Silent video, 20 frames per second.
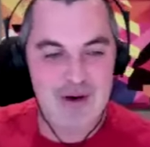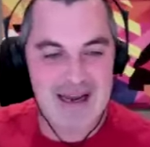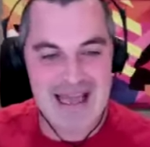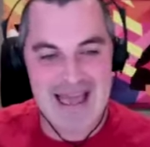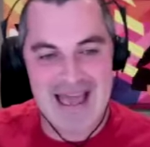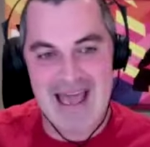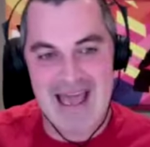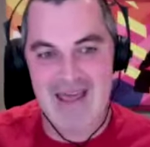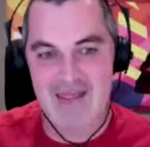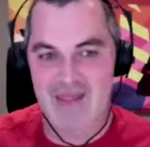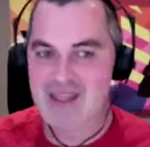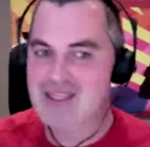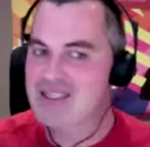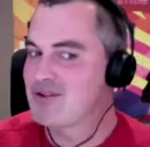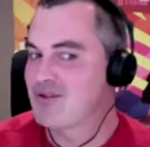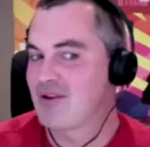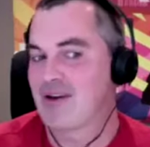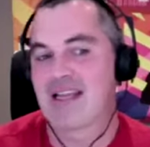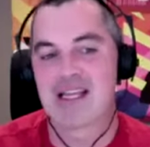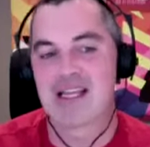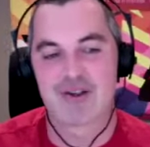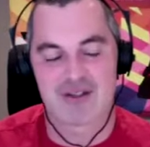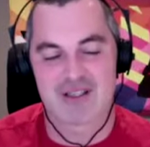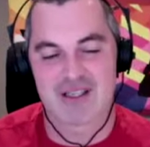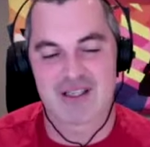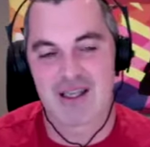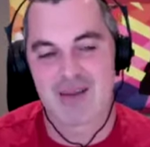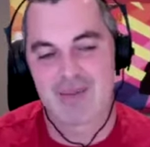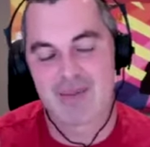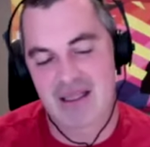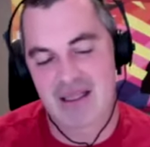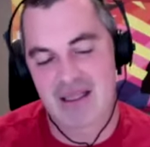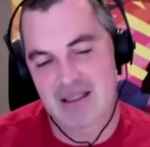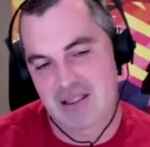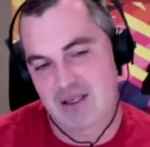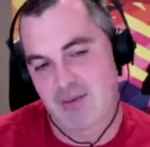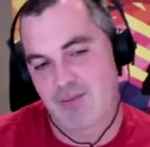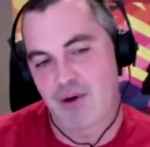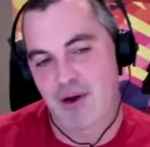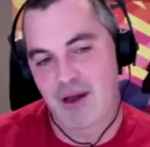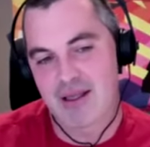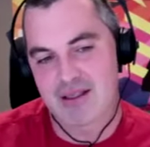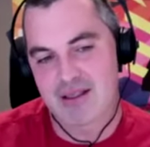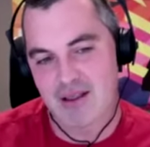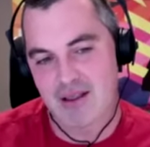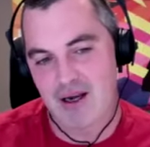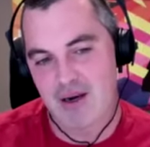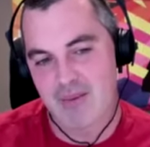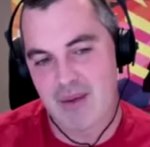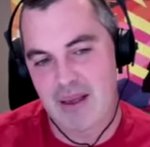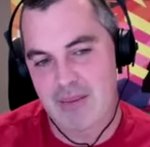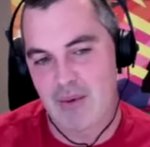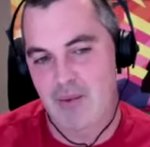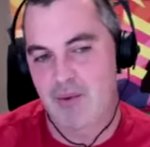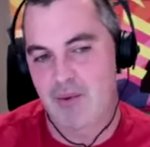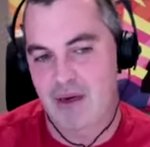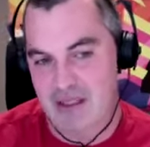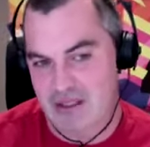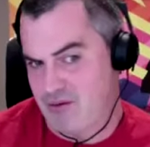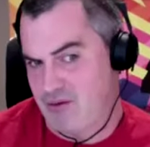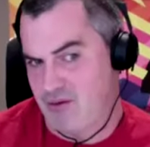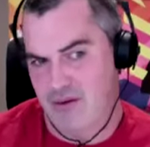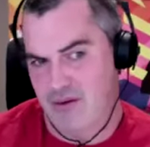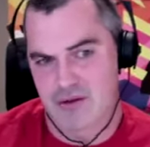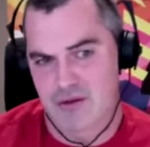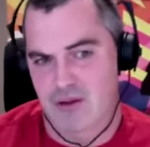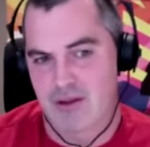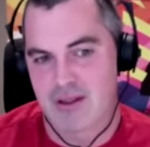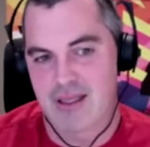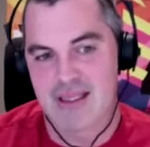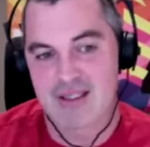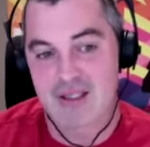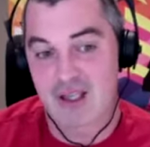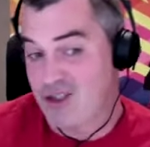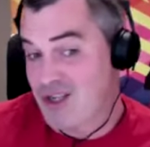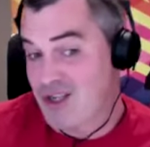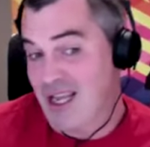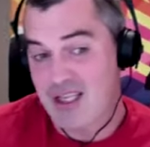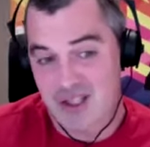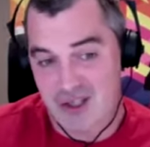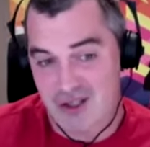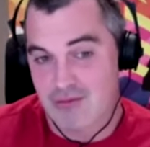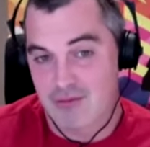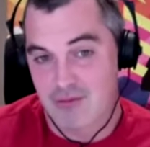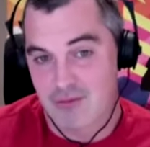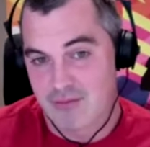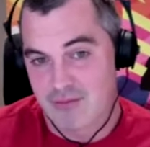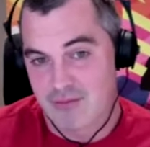This is really interesting. I think it'll surprise a lot of people, but it's crucial. It's digestion.